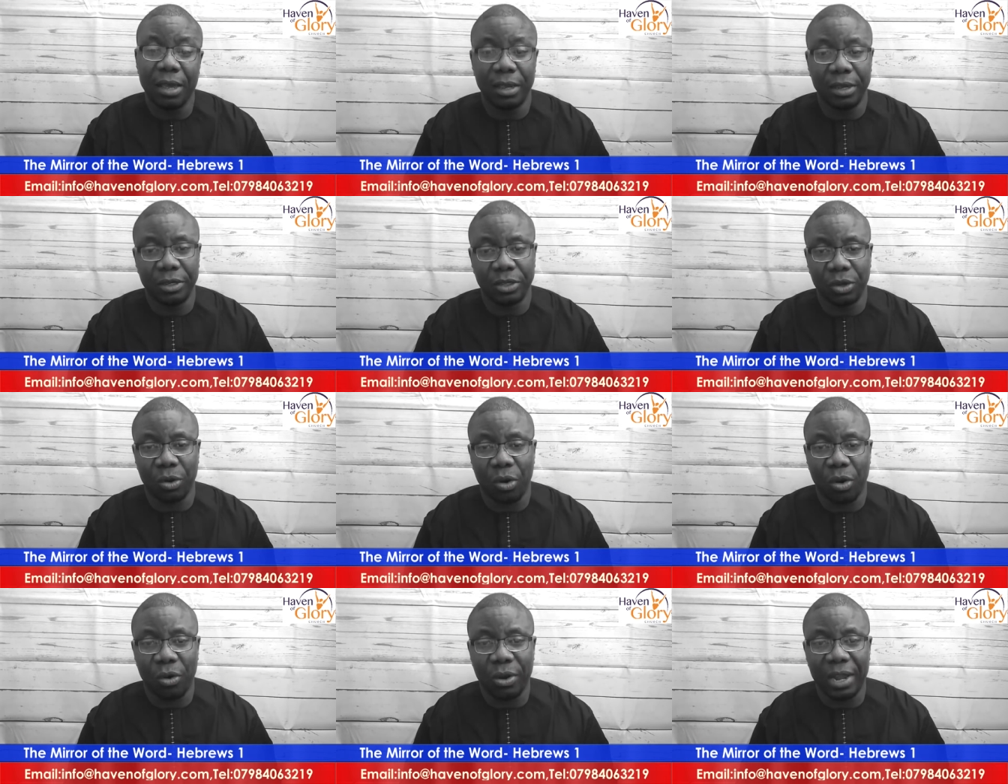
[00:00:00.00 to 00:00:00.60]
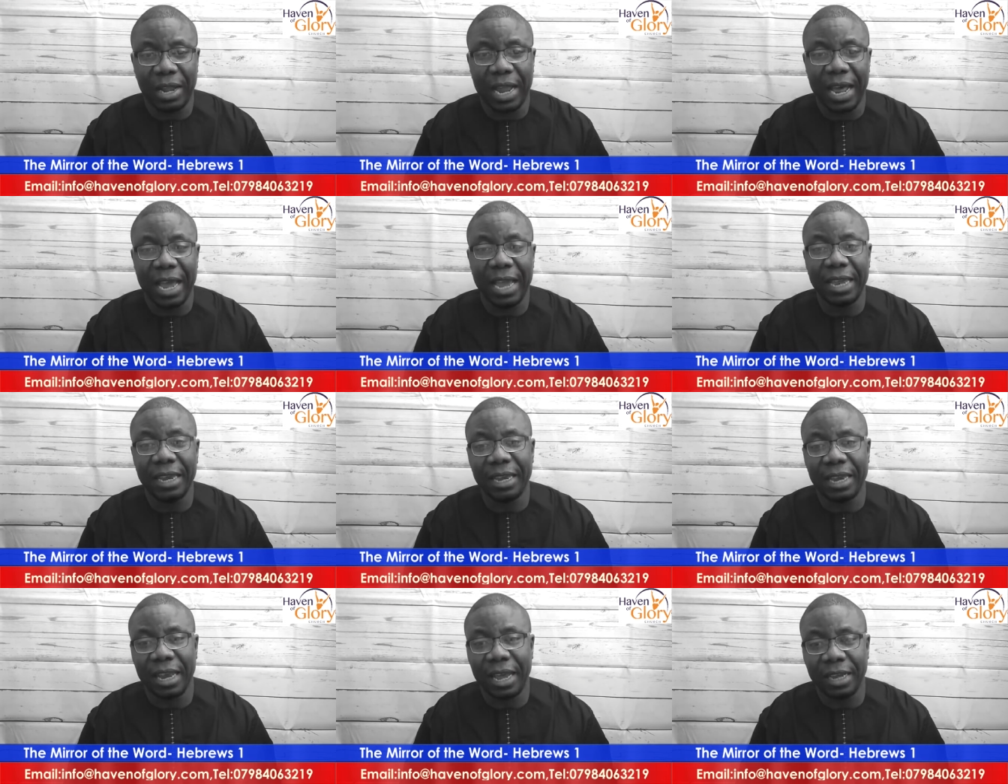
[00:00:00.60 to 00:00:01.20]
is
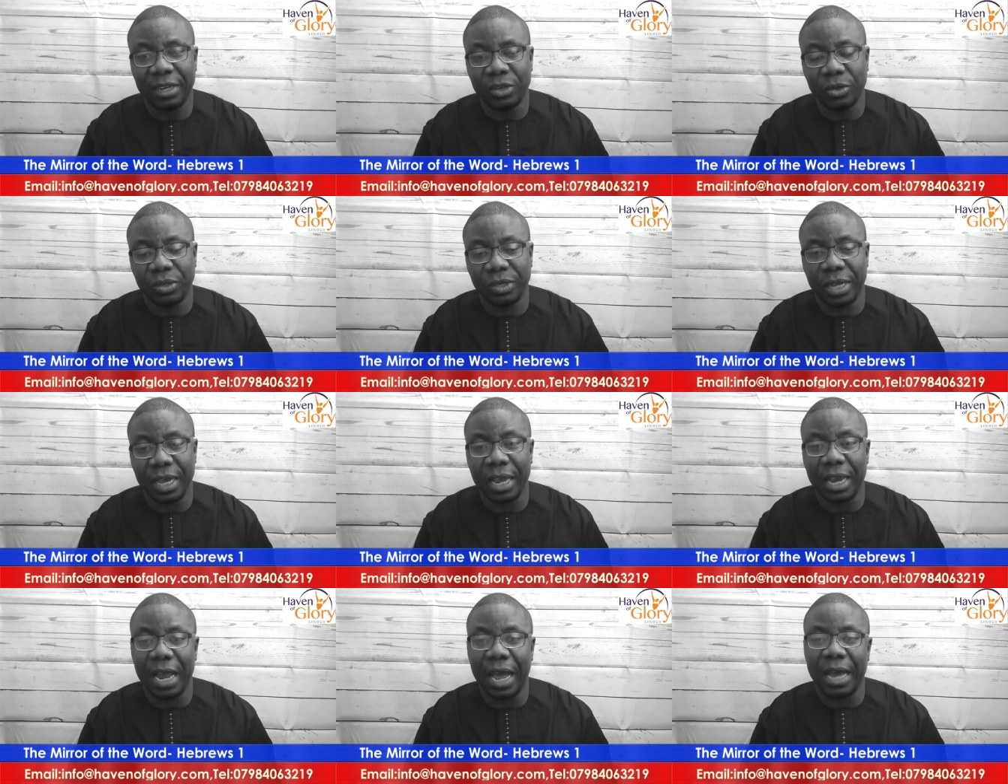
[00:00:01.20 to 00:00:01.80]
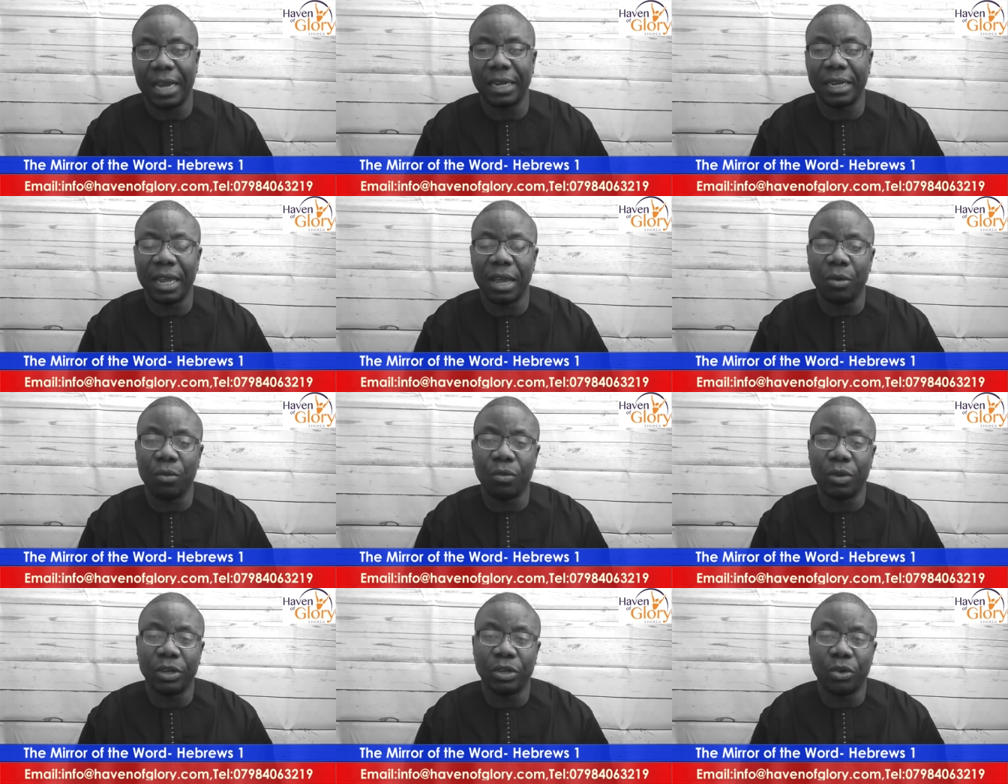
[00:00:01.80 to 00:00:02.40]
online 9 to 10, and
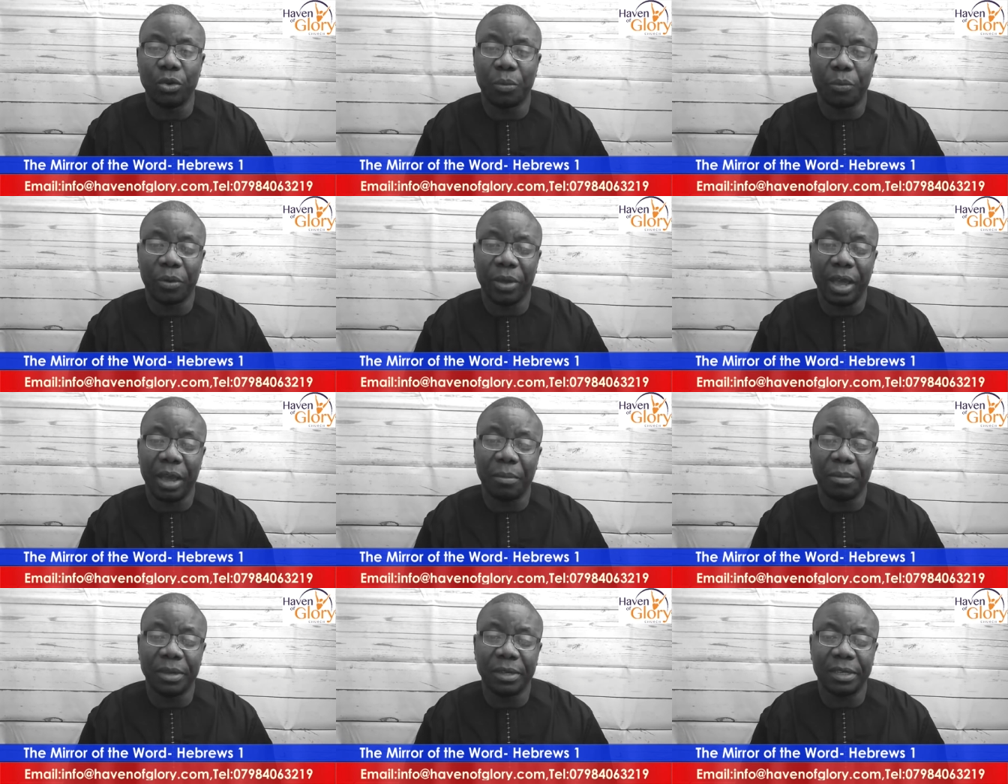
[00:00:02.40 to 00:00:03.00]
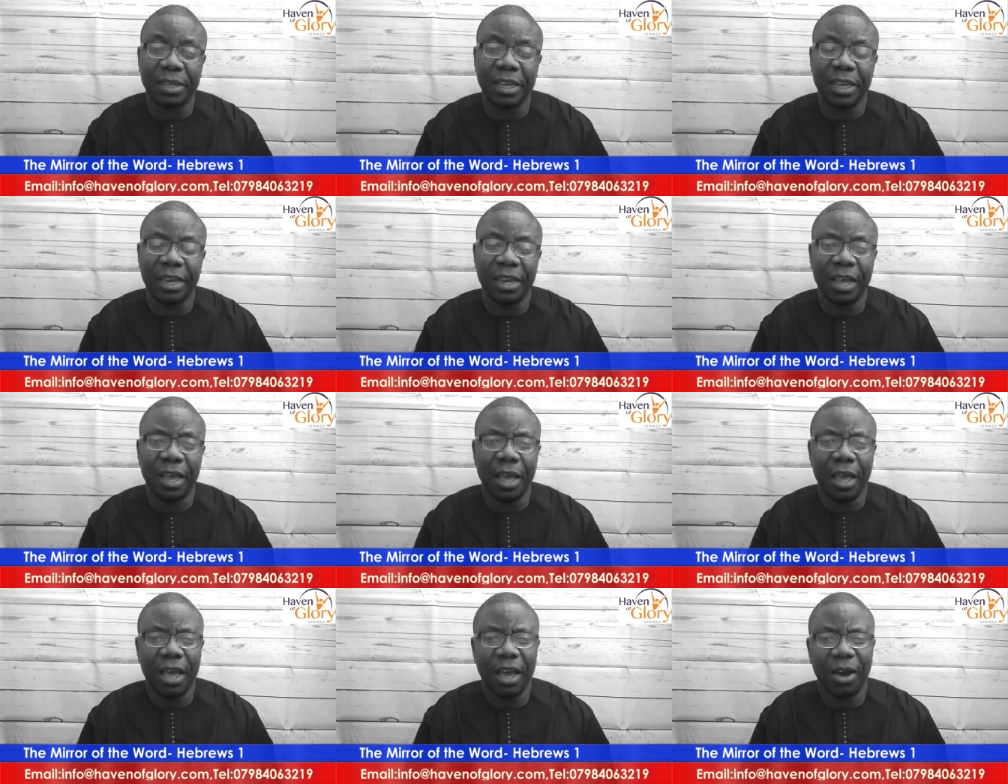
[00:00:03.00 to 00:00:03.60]
then we do prayer
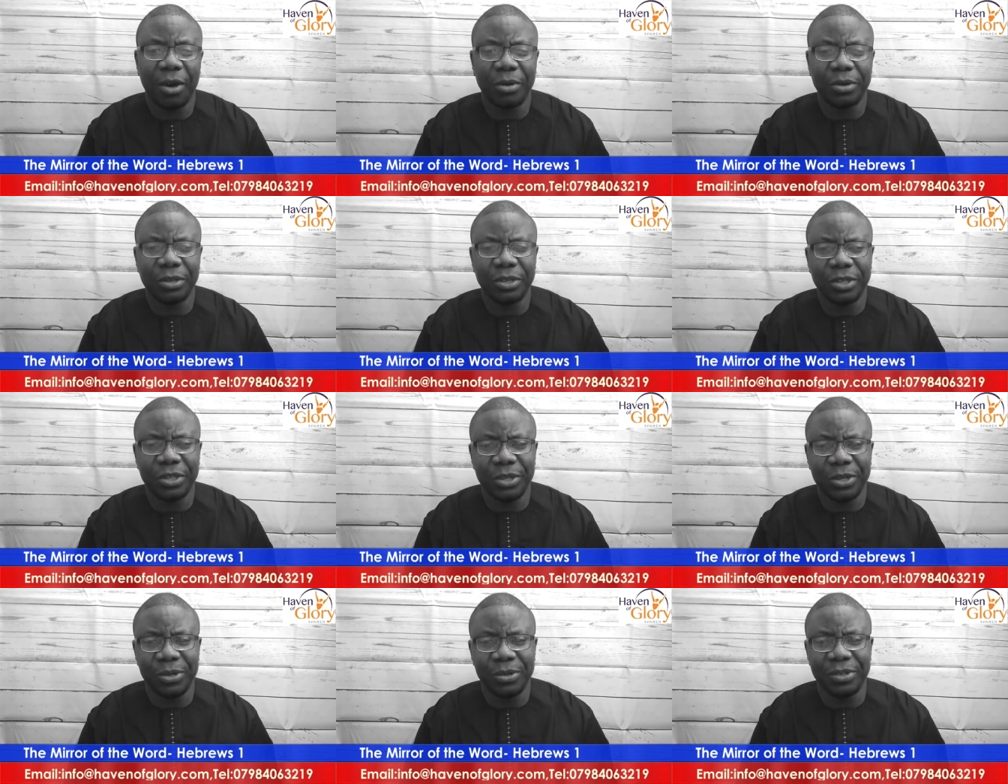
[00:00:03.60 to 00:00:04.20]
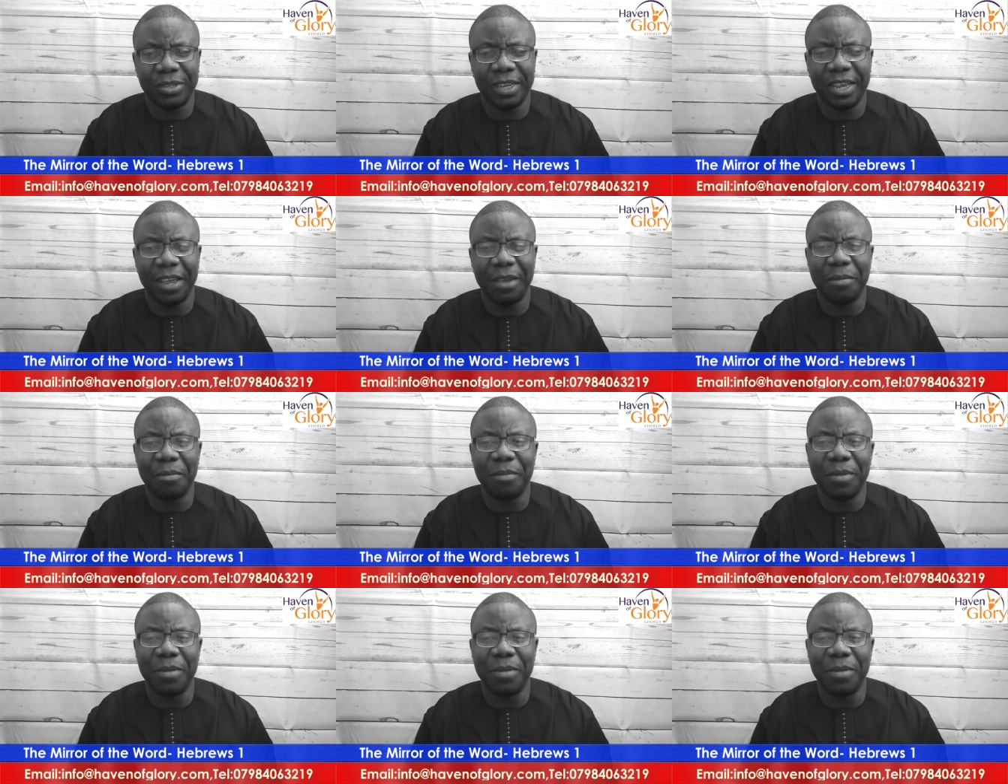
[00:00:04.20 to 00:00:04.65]
meeting on Tuesday.